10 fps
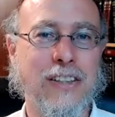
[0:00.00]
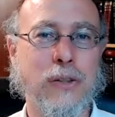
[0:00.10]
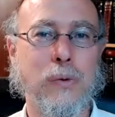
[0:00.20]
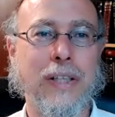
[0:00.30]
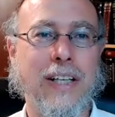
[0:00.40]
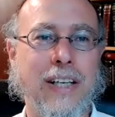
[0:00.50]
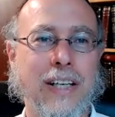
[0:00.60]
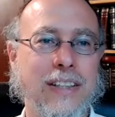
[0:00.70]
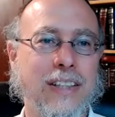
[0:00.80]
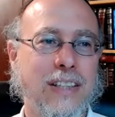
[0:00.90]
young as we
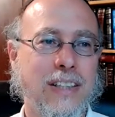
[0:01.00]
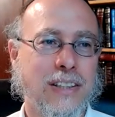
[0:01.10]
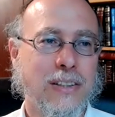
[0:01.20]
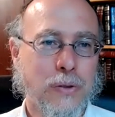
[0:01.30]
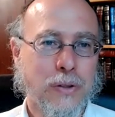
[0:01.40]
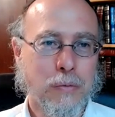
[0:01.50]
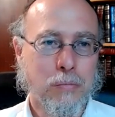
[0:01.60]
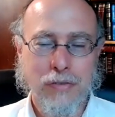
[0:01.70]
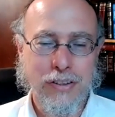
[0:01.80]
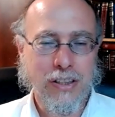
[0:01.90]
are, we're
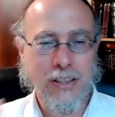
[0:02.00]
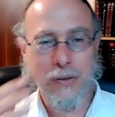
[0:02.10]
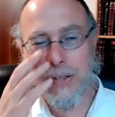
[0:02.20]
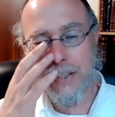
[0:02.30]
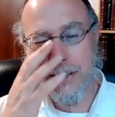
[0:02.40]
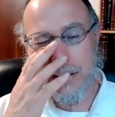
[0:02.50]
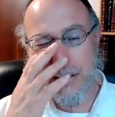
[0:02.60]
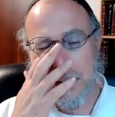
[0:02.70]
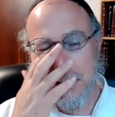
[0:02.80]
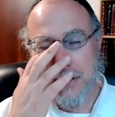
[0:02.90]
perfectly ready
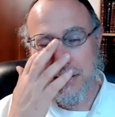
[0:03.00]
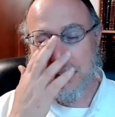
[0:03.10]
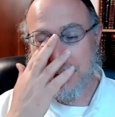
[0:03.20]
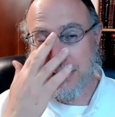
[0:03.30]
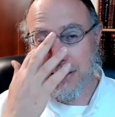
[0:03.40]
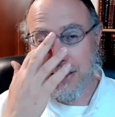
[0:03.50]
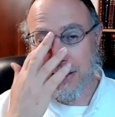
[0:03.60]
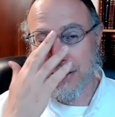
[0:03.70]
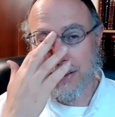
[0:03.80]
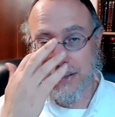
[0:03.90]
to
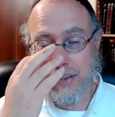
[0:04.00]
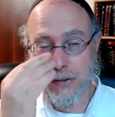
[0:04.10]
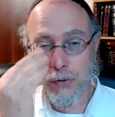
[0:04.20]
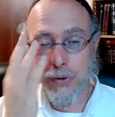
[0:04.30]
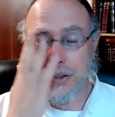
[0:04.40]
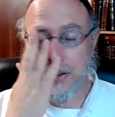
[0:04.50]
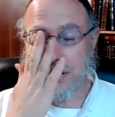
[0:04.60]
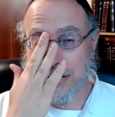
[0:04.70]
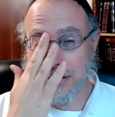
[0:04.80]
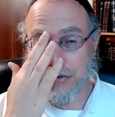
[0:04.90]
start
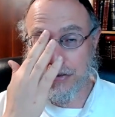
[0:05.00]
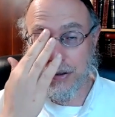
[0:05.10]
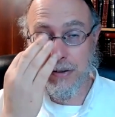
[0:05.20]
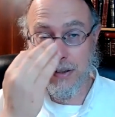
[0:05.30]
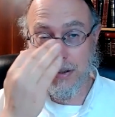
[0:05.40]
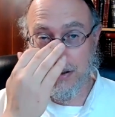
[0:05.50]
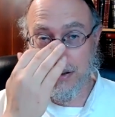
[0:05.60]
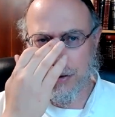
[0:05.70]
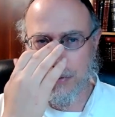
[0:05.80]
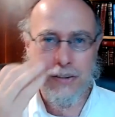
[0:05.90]
increasing
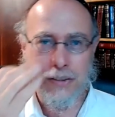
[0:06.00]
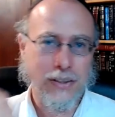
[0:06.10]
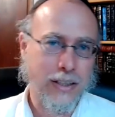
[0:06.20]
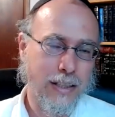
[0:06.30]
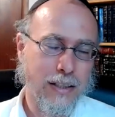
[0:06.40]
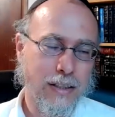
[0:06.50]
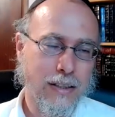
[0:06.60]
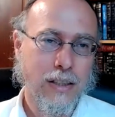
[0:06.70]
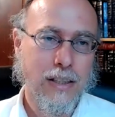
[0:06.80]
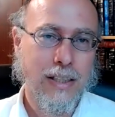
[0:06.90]
the female side
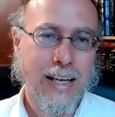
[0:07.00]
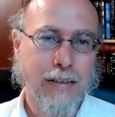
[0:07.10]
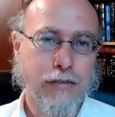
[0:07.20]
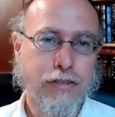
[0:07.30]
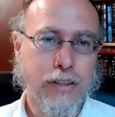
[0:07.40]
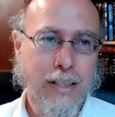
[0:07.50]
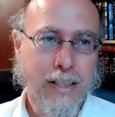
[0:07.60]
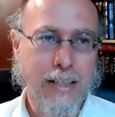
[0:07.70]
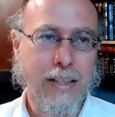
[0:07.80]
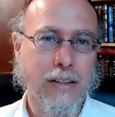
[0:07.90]
and
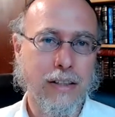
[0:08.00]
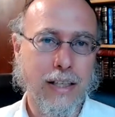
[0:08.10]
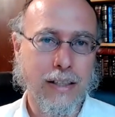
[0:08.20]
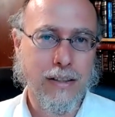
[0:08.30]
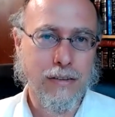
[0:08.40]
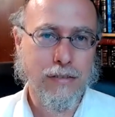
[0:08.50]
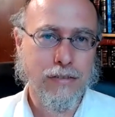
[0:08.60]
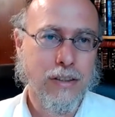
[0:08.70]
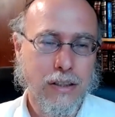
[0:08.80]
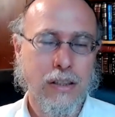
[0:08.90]
forgetting the negative
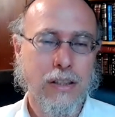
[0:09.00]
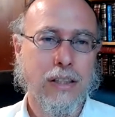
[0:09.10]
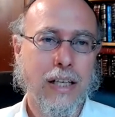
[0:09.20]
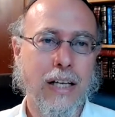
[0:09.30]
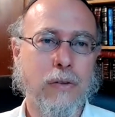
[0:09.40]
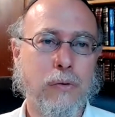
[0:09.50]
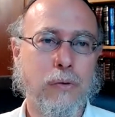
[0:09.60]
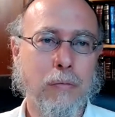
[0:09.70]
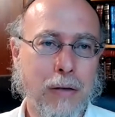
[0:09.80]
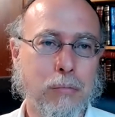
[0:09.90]
and
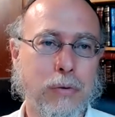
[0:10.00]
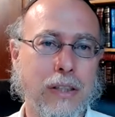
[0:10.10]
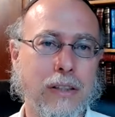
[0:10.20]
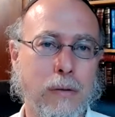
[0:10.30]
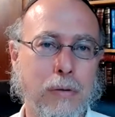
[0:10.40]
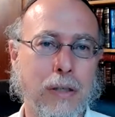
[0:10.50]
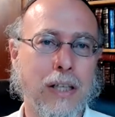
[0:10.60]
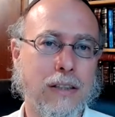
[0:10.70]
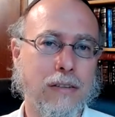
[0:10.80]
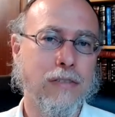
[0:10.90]
remembering the
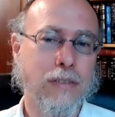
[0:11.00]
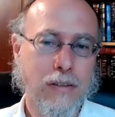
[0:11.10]
positive.